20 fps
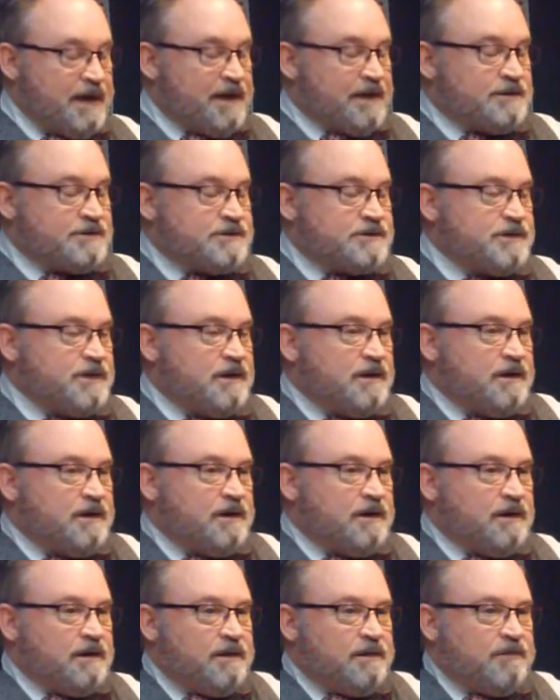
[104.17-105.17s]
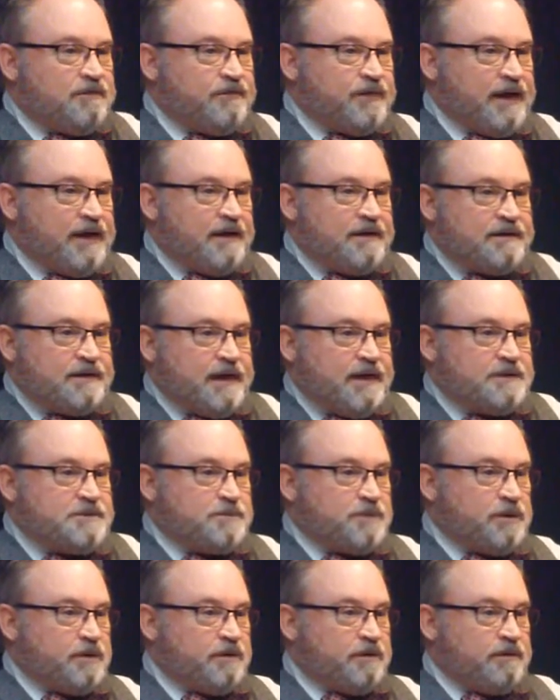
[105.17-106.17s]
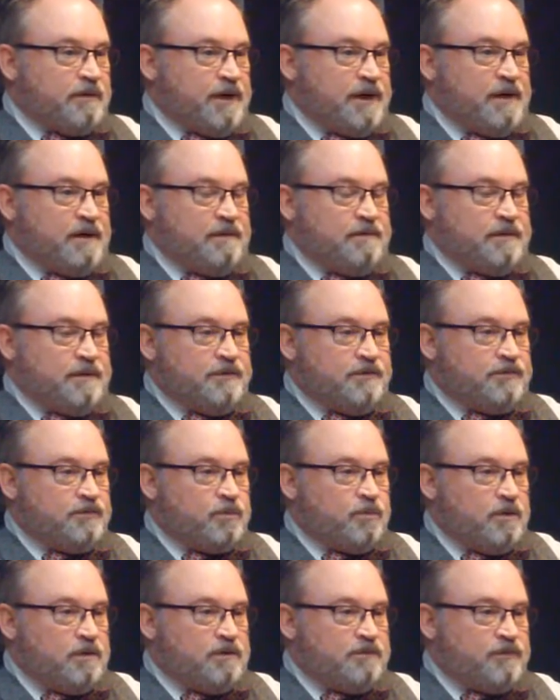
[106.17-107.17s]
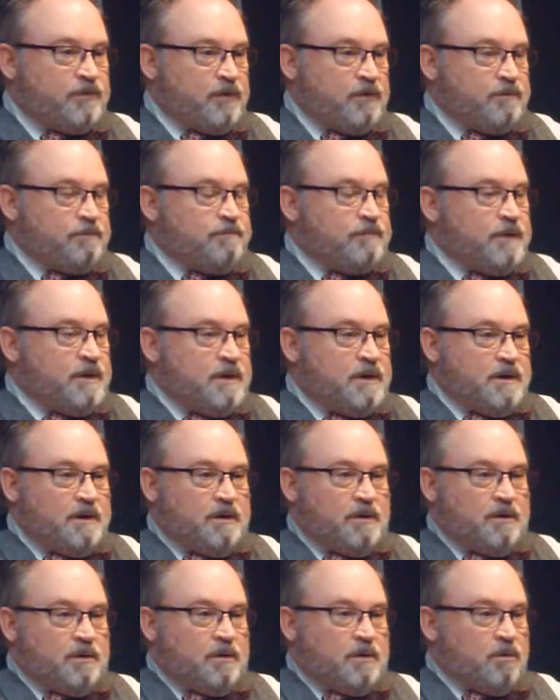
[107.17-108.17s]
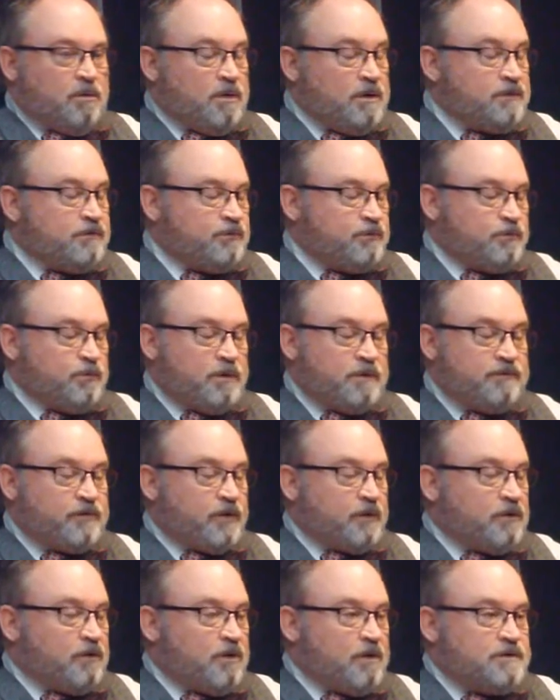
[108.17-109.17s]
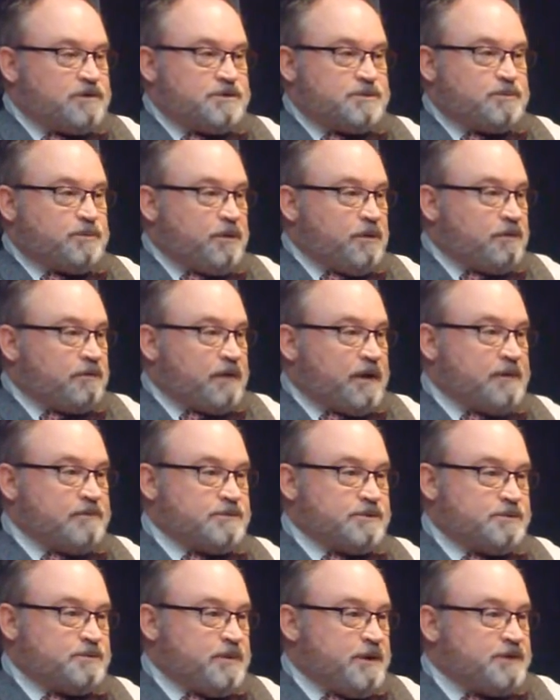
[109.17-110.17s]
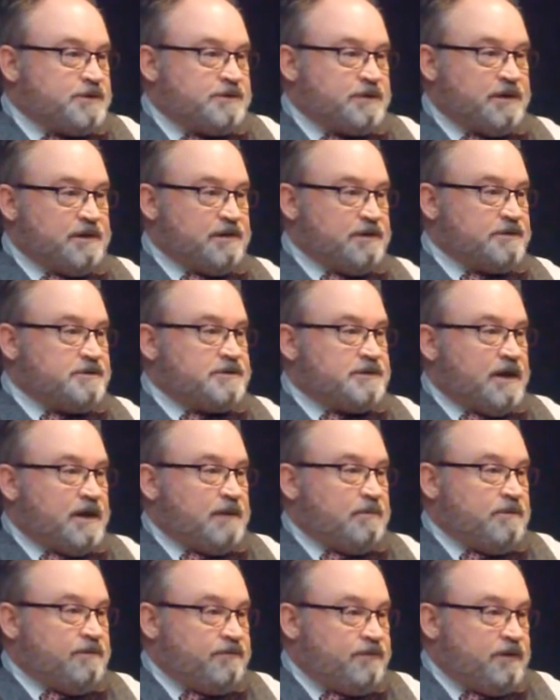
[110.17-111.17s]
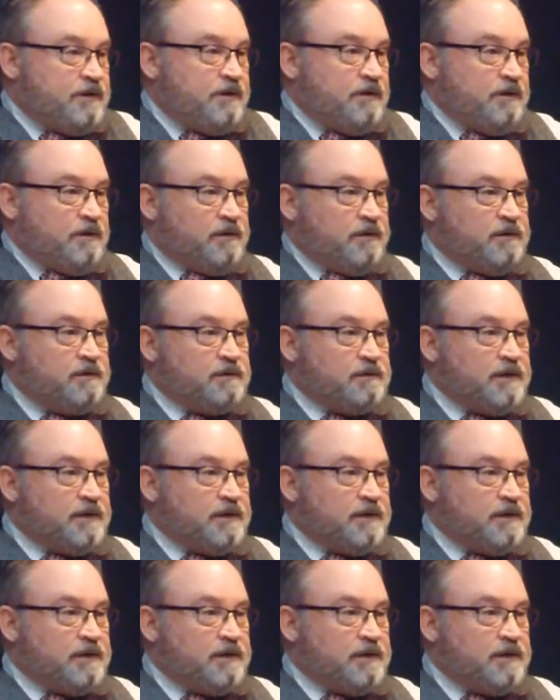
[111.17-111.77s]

Yes. The Vita Tax Program is one of our largest programs, especially at this time of year.